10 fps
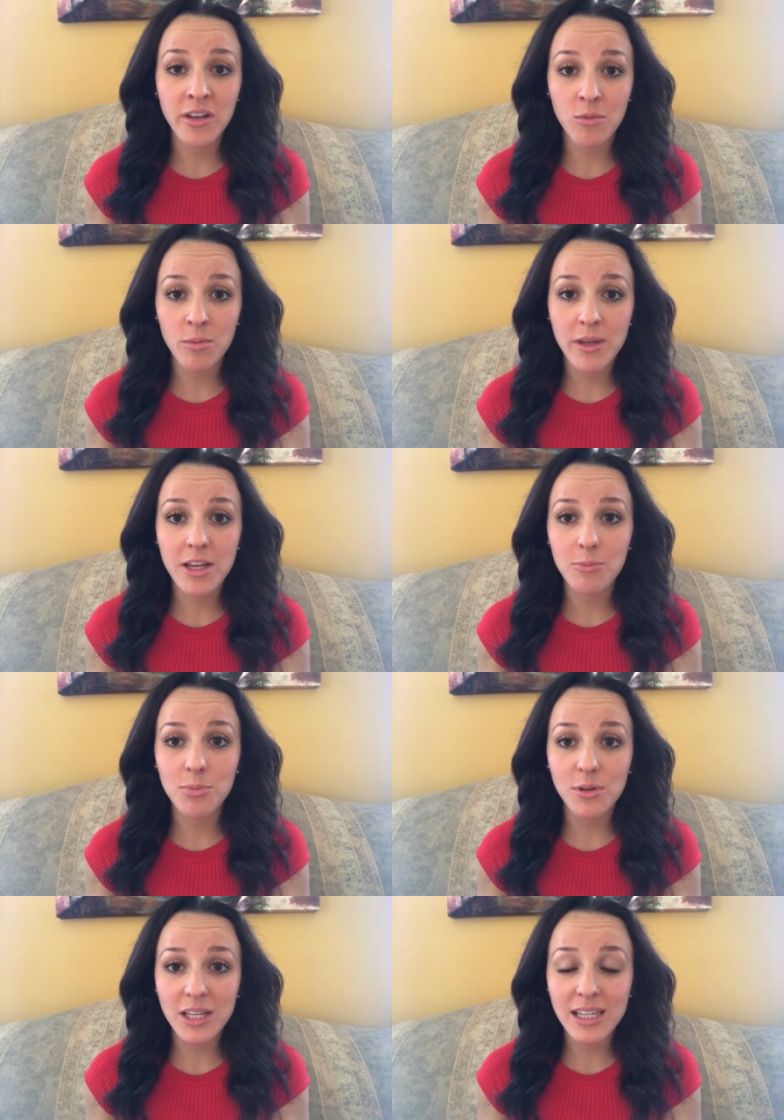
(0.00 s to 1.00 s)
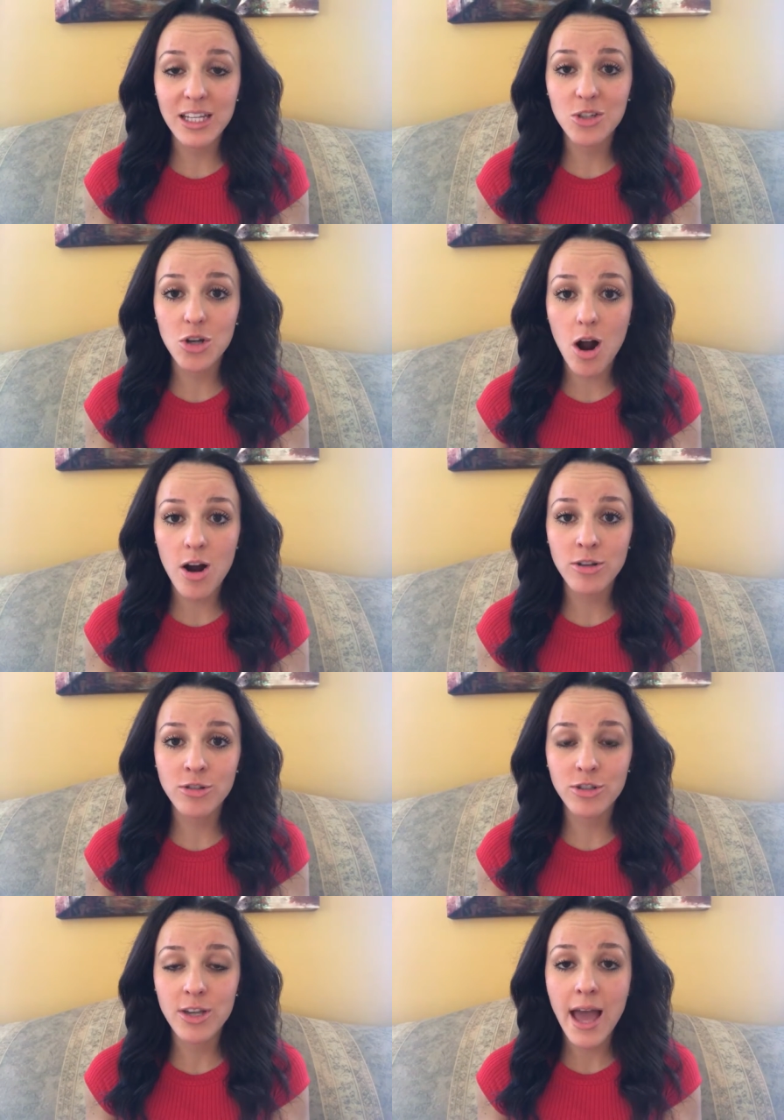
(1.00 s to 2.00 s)
It will be completely
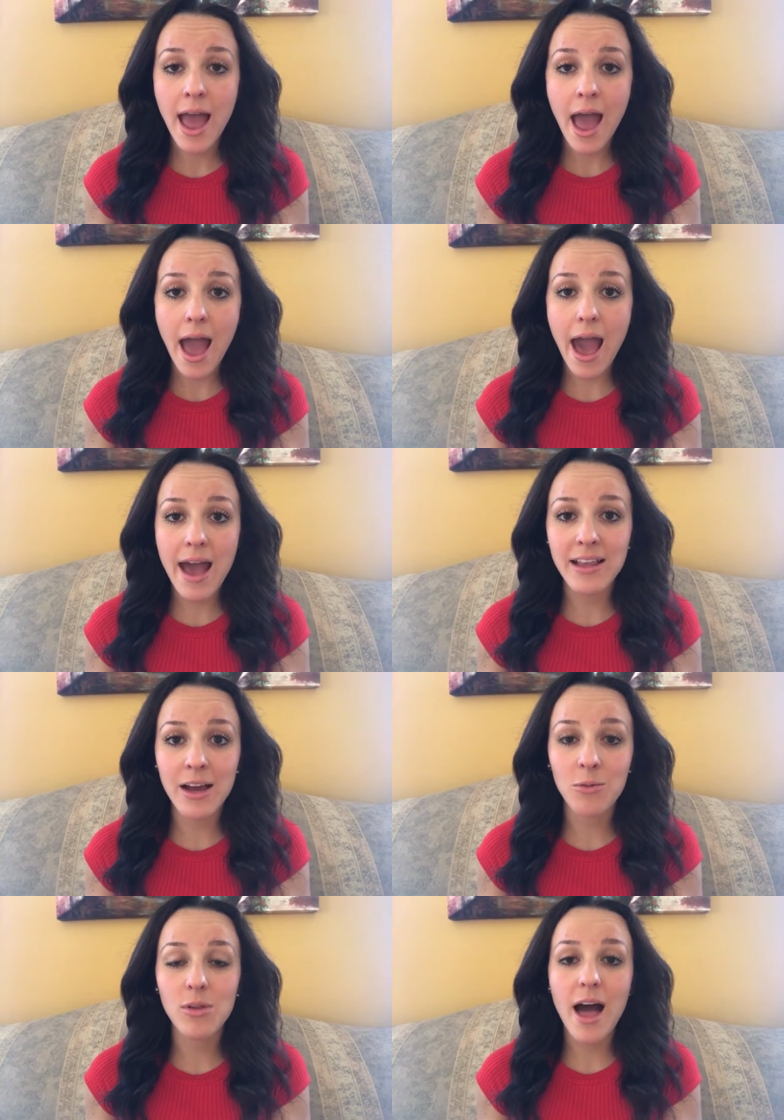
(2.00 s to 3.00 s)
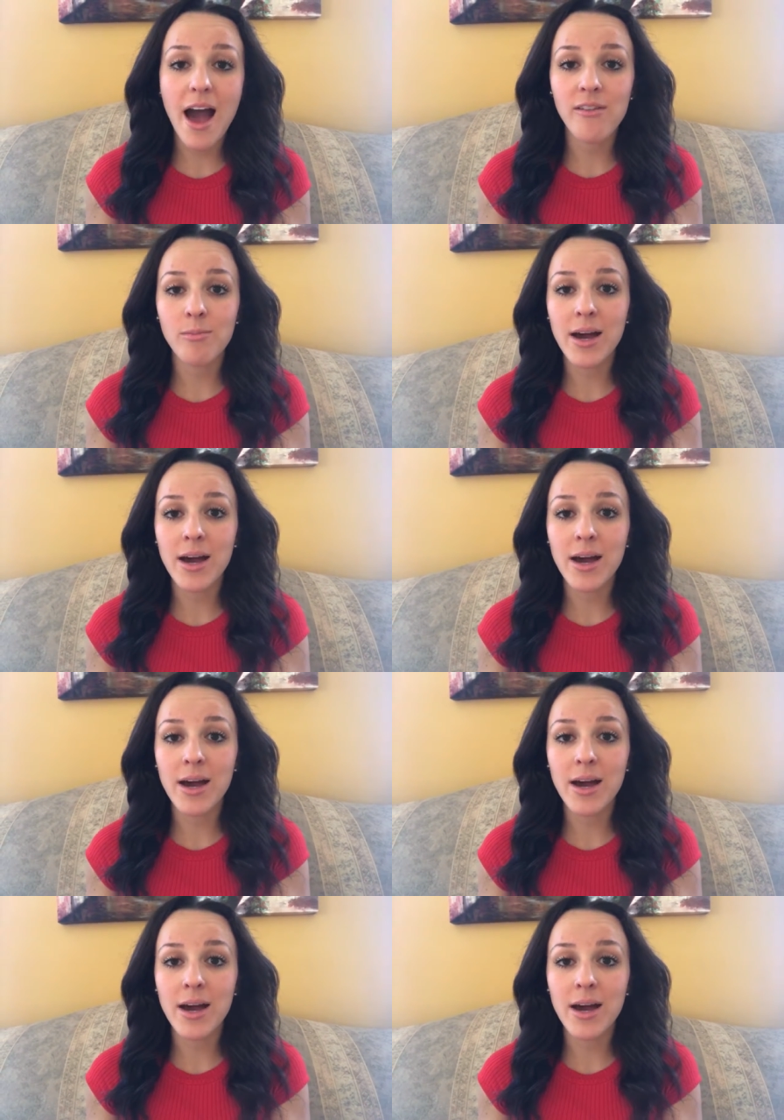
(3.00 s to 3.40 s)
charged and I will have